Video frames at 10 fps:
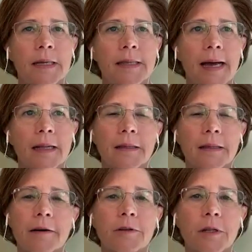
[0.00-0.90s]
that
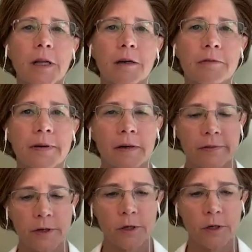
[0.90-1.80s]
level of
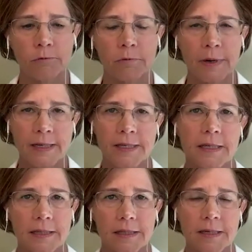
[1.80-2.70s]
a new
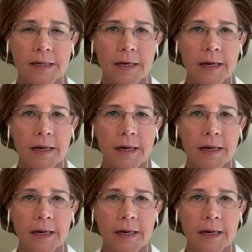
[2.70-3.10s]
resonance,